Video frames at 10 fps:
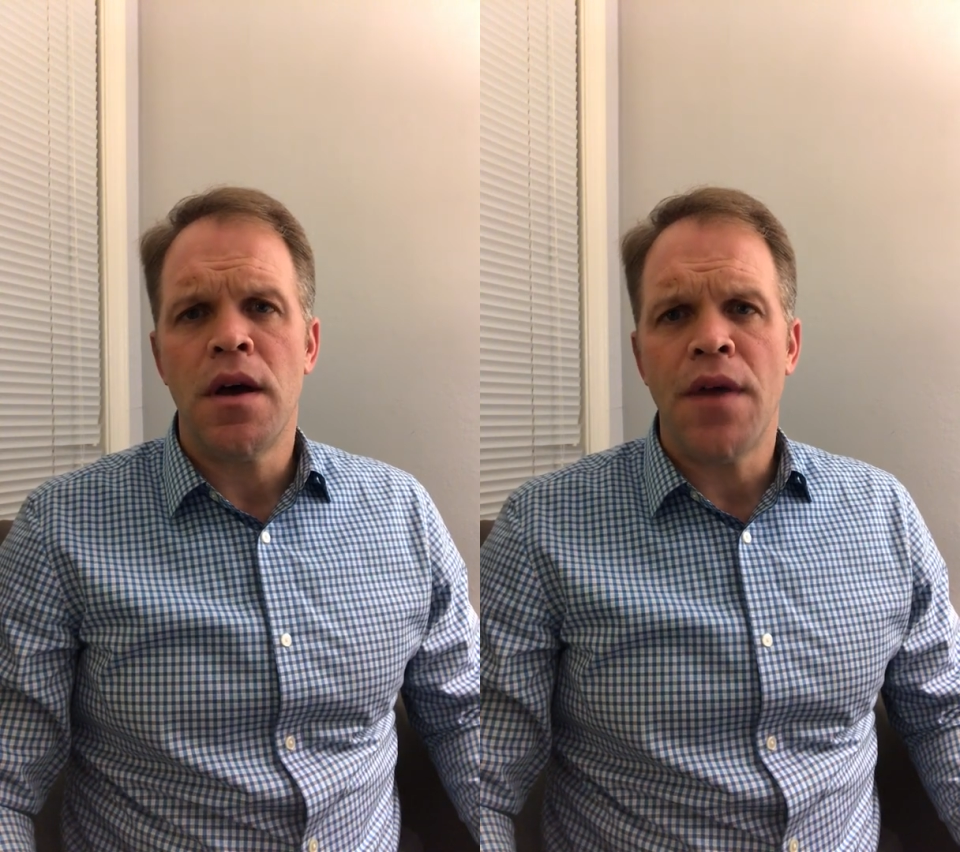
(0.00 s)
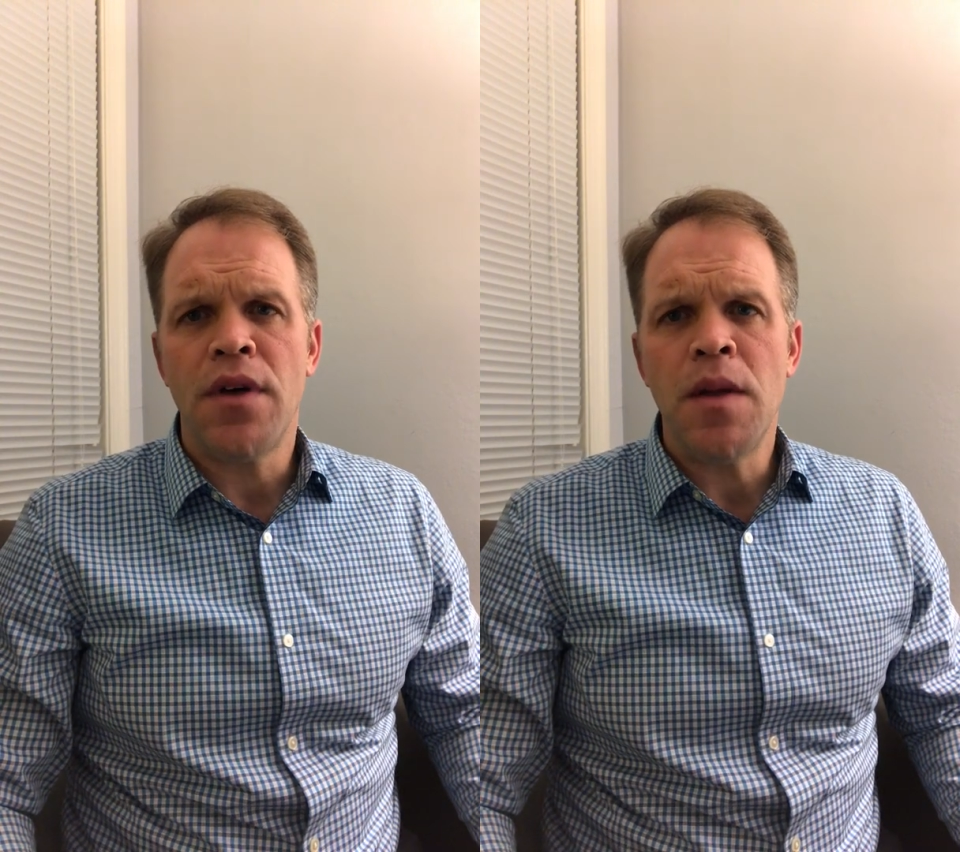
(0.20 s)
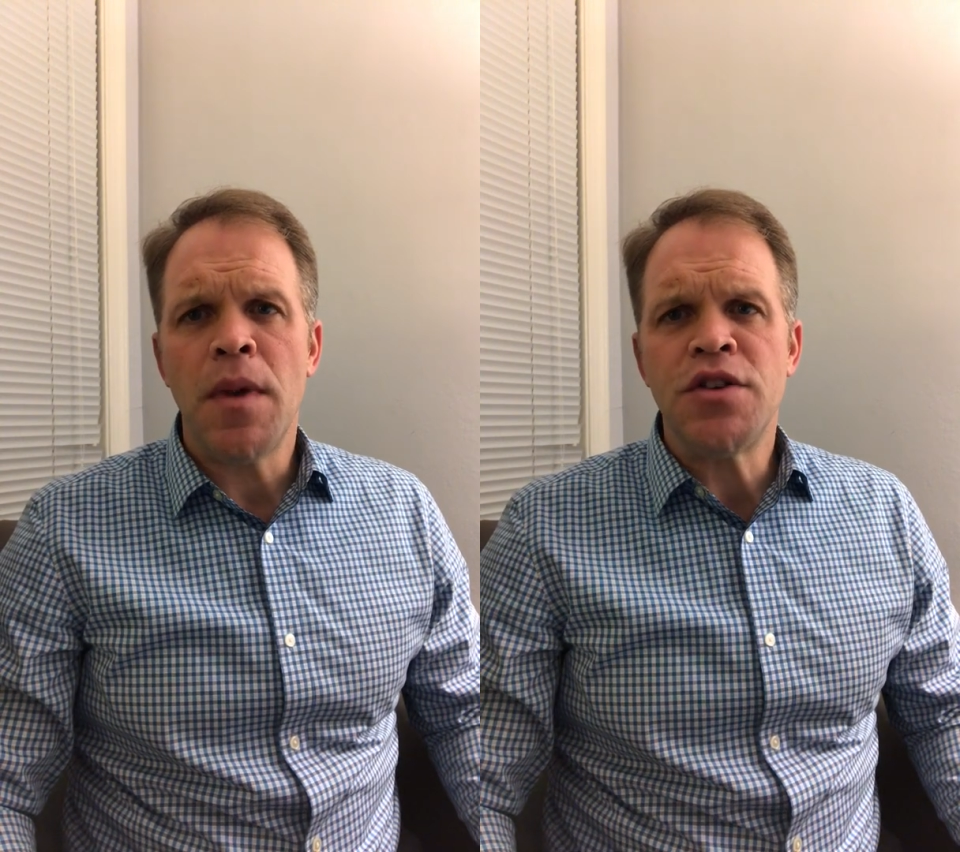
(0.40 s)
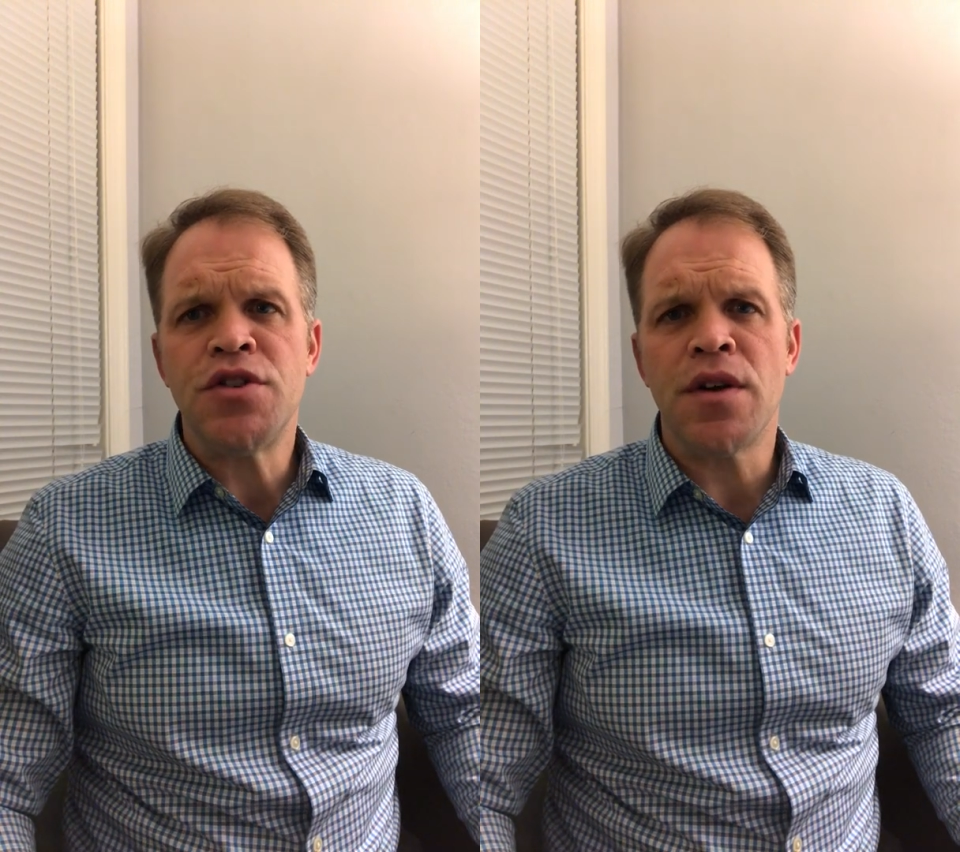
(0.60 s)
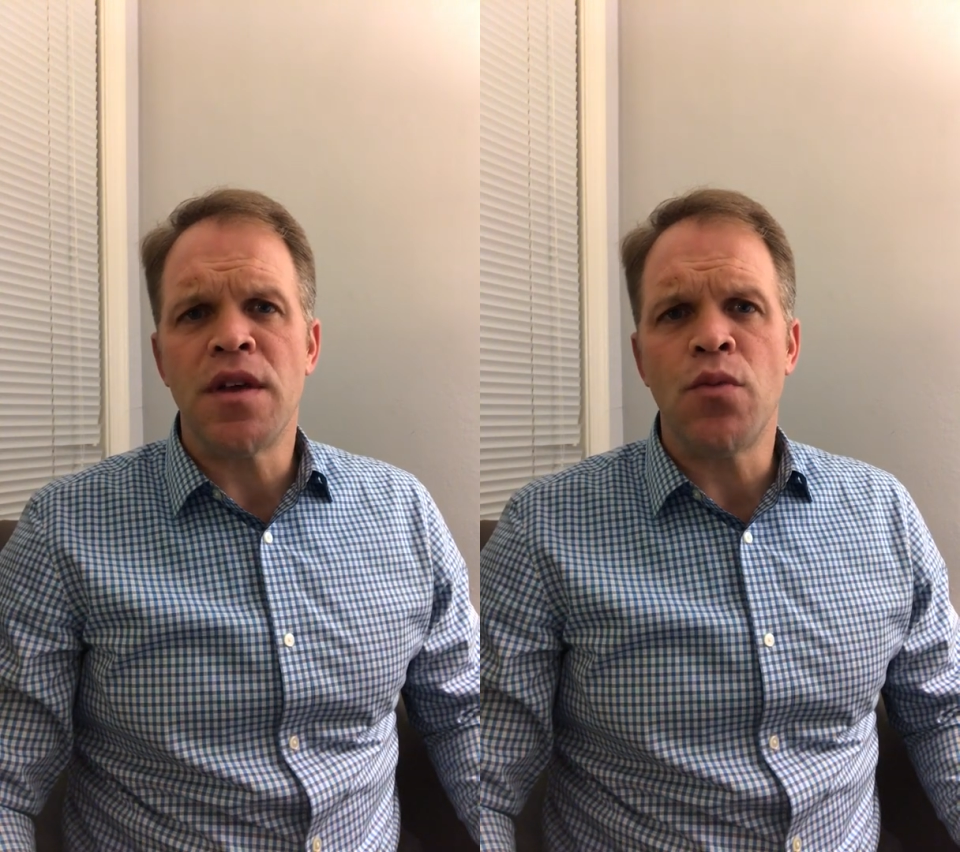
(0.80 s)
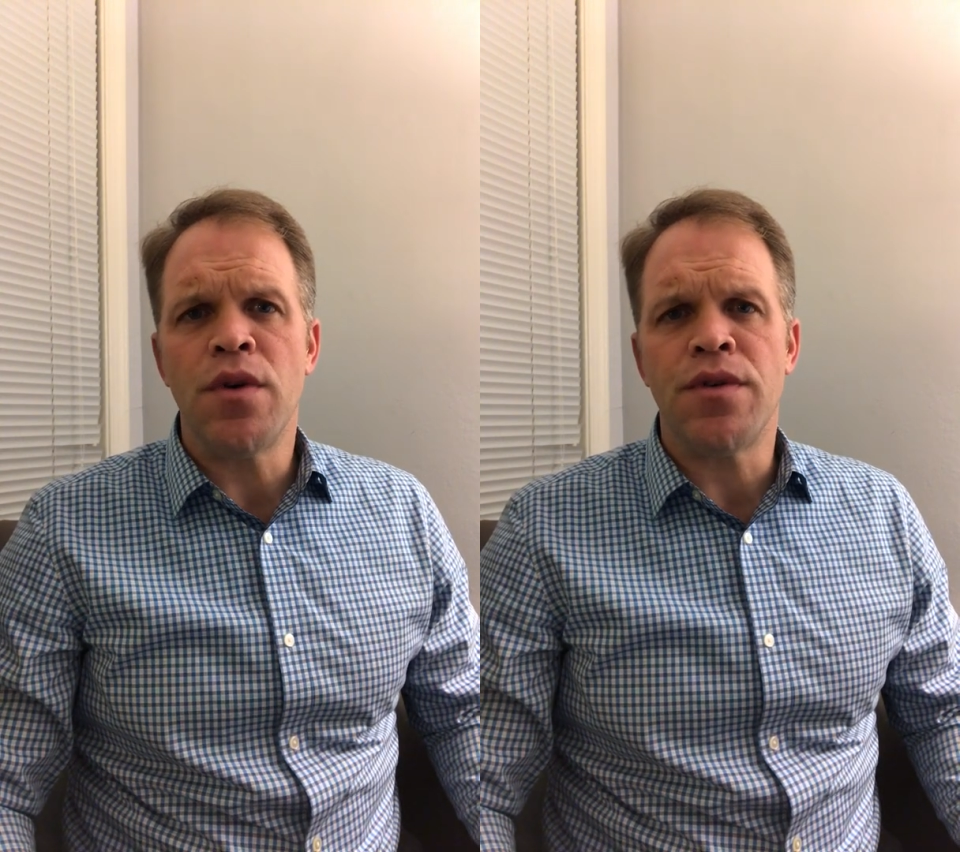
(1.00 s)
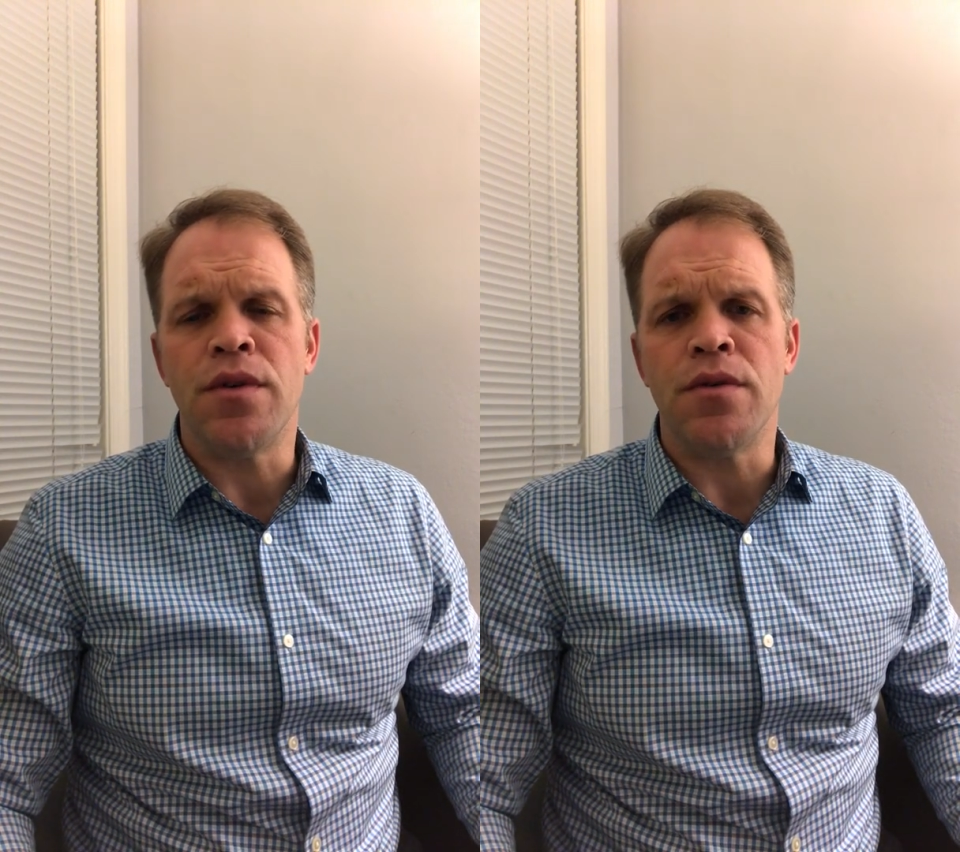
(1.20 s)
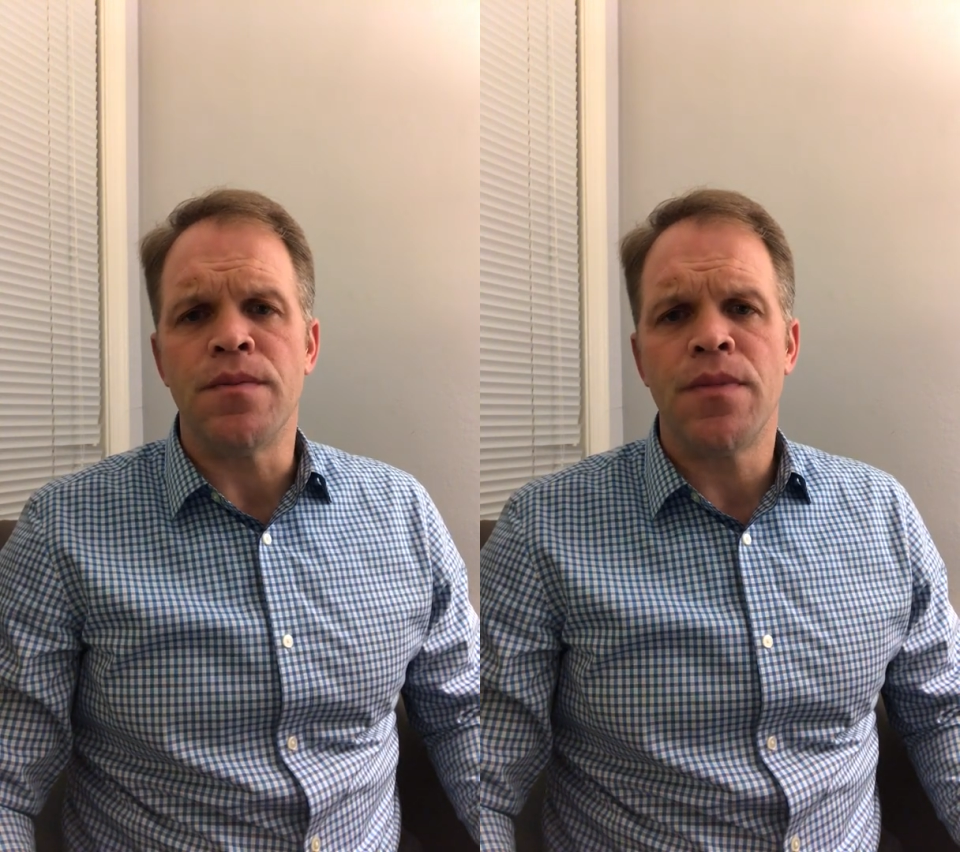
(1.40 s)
I thought I might share them with you